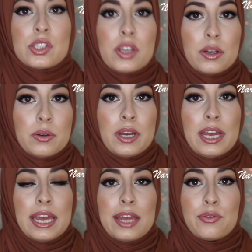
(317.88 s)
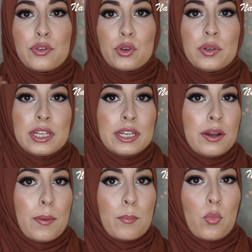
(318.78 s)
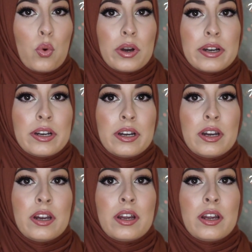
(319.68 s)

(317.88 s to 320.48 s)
So if you need more